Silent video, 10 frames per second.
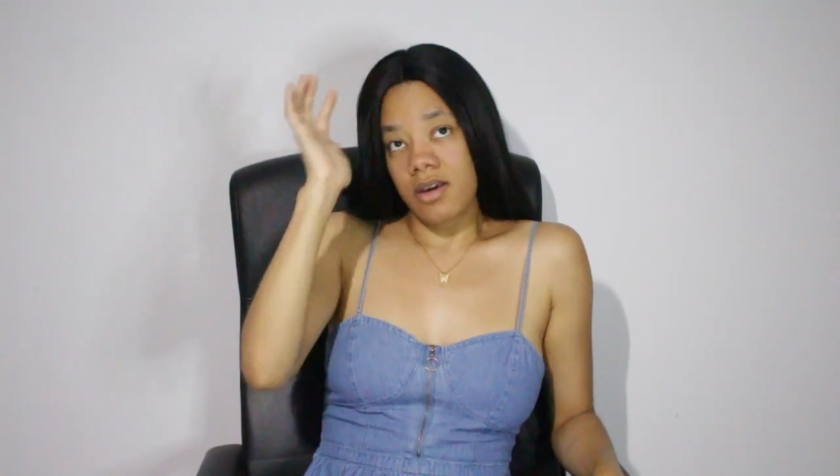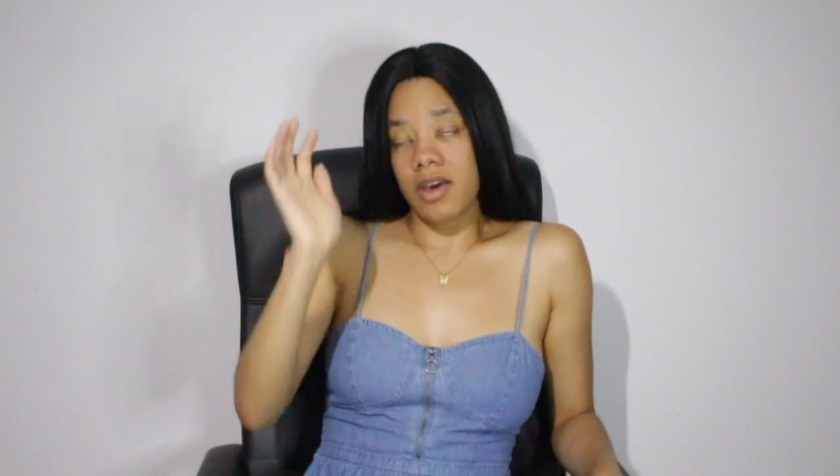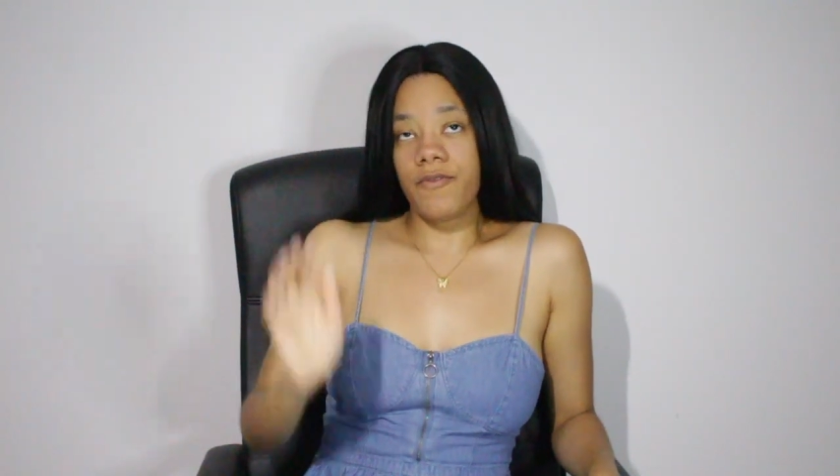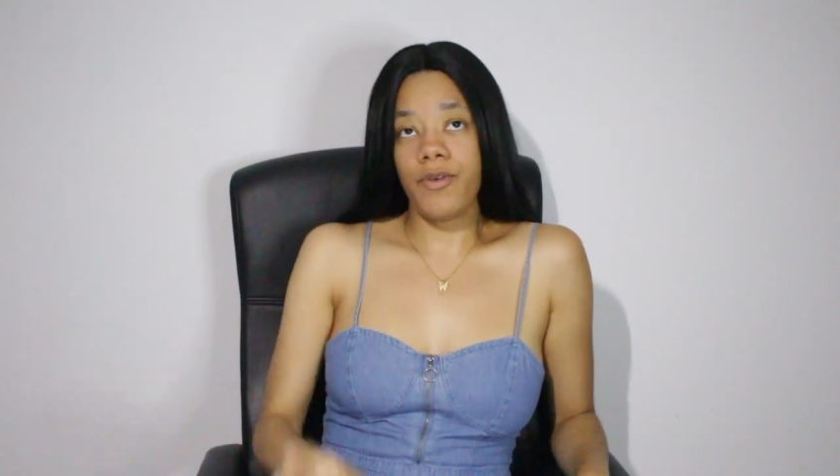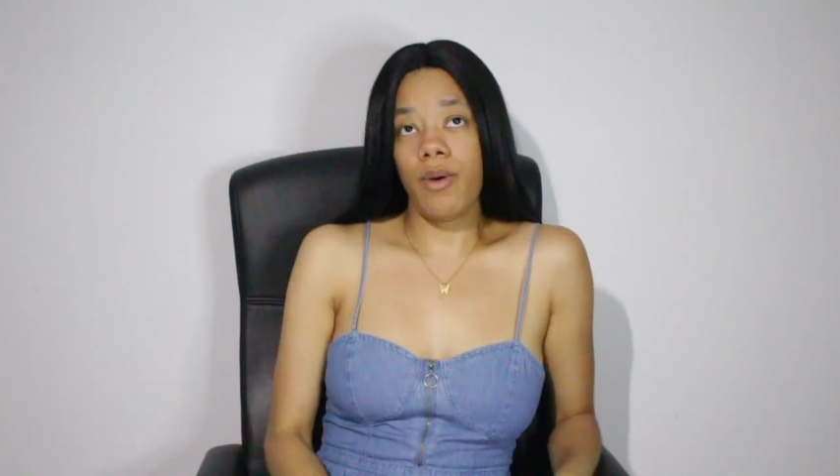
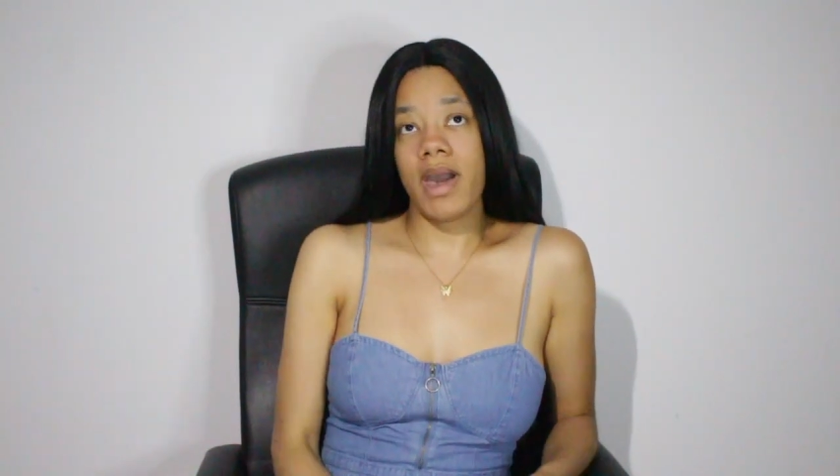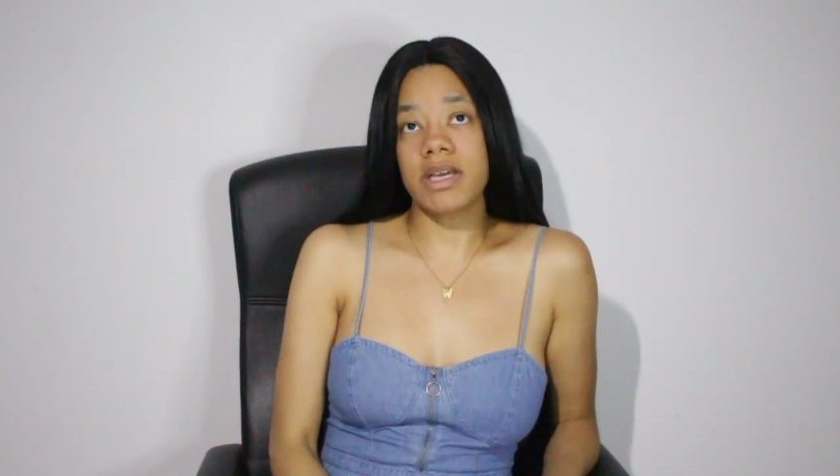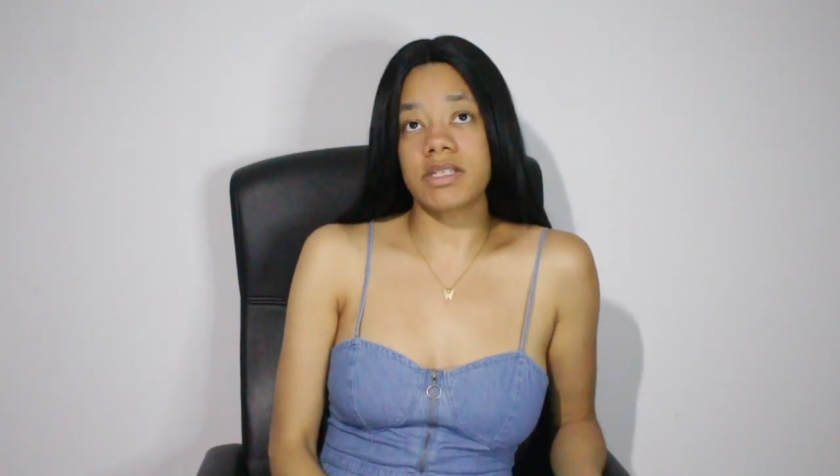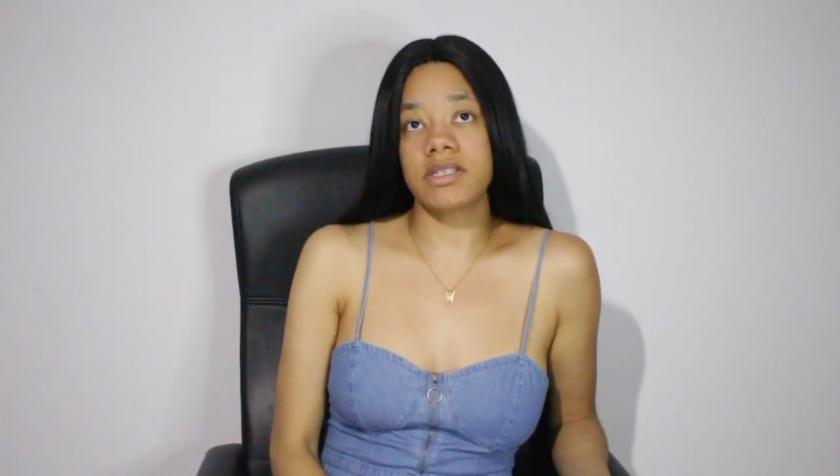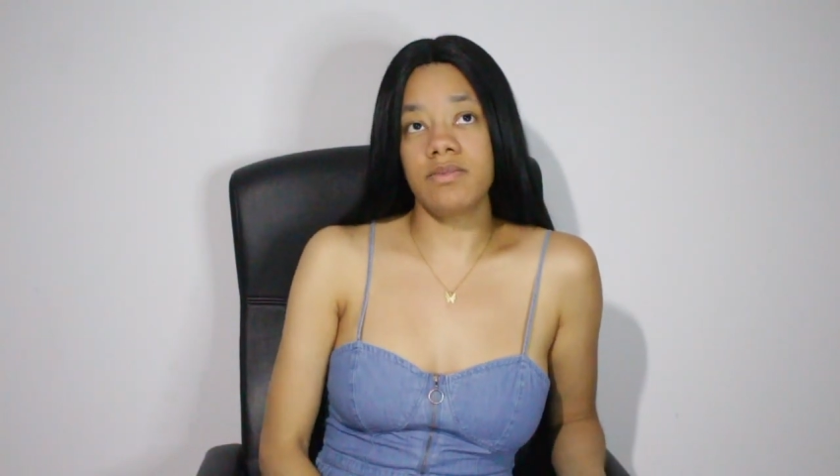if you
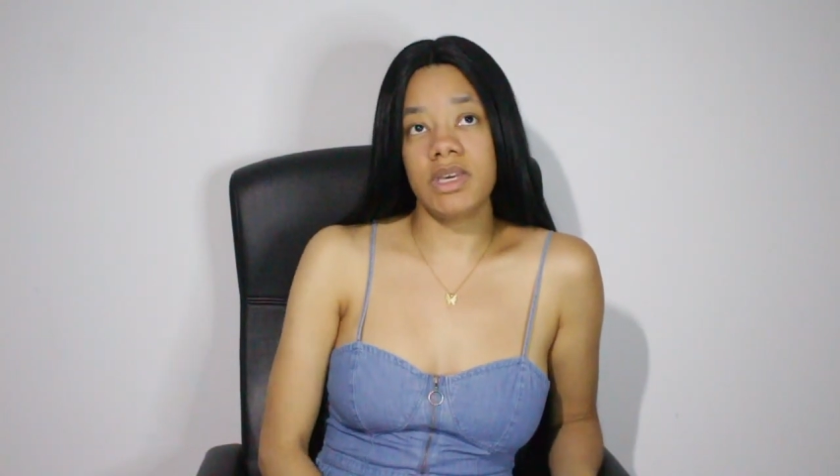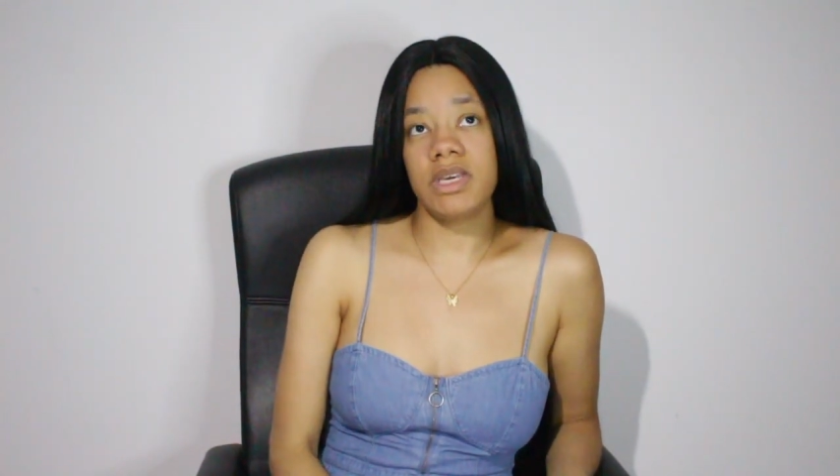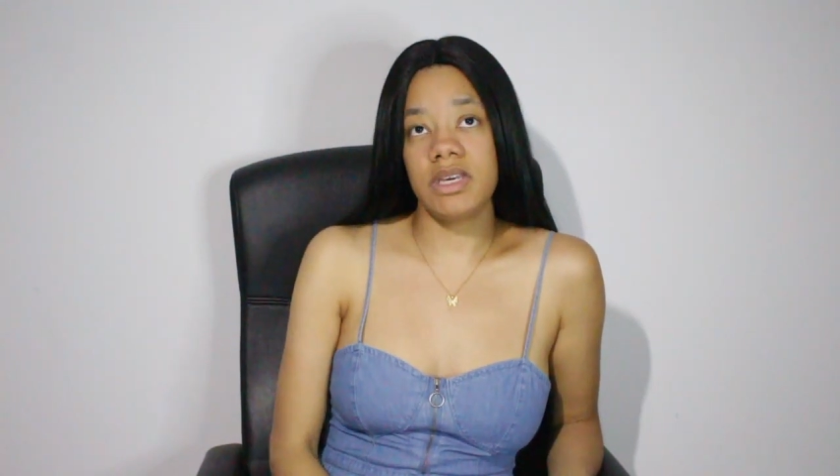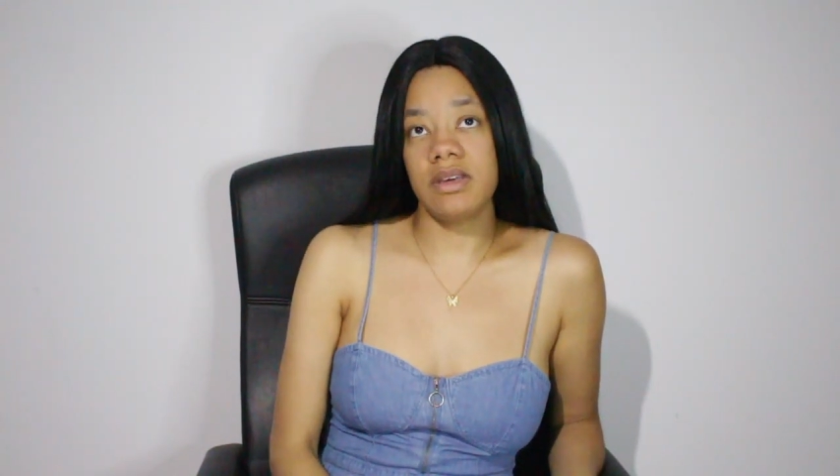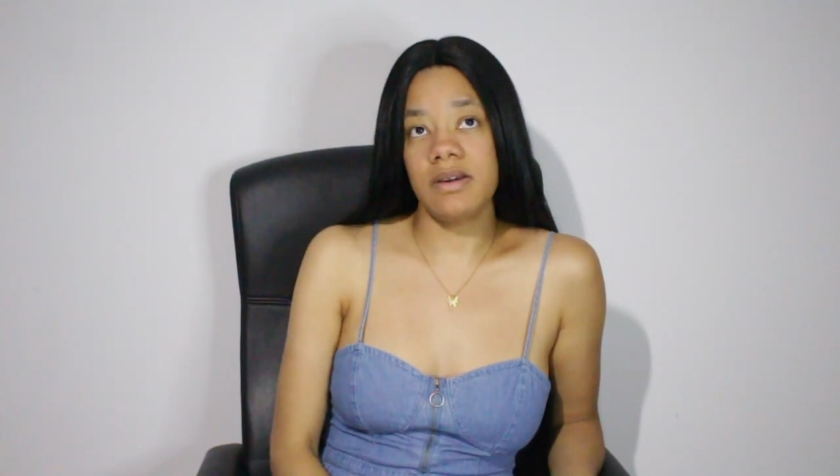ask
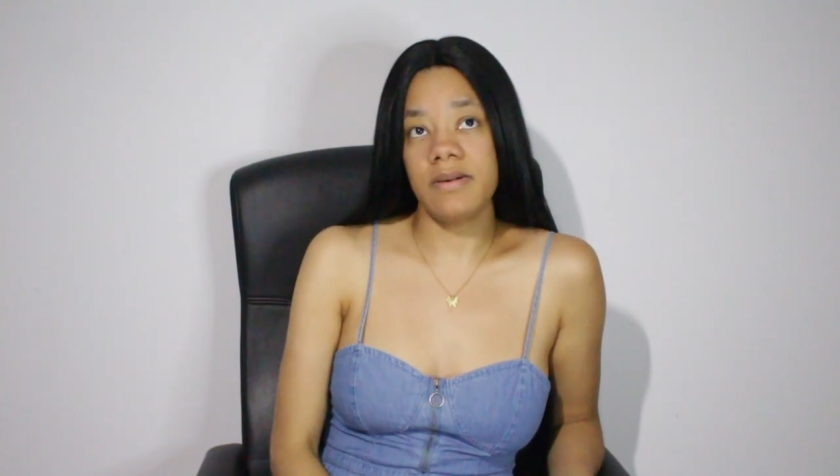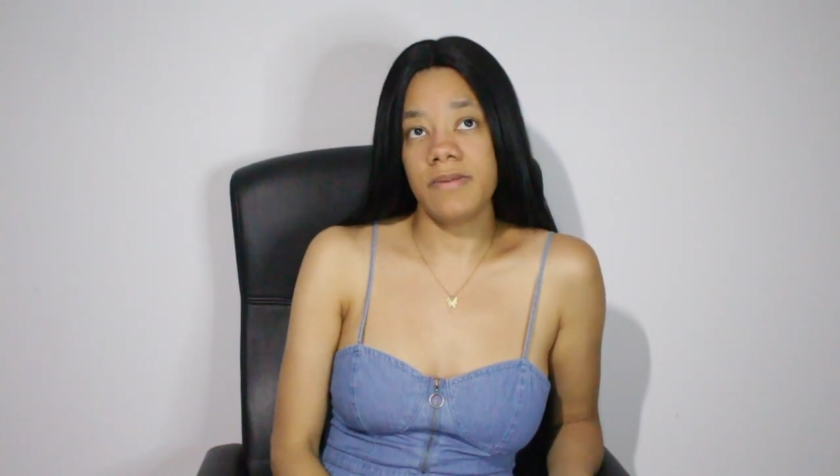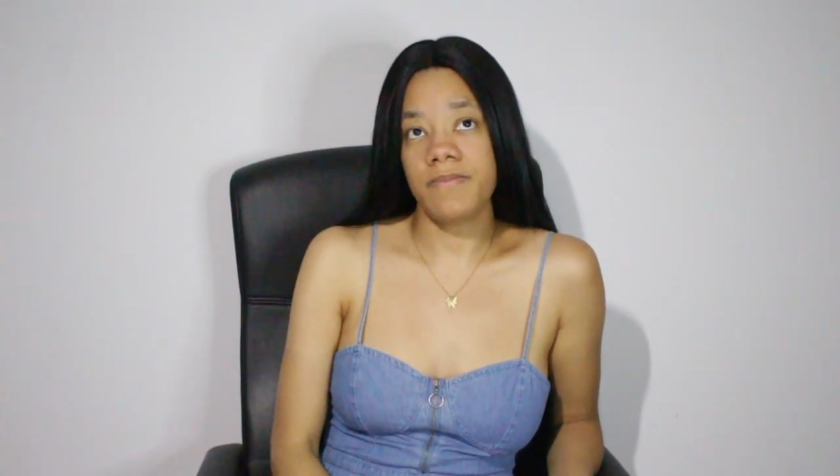me,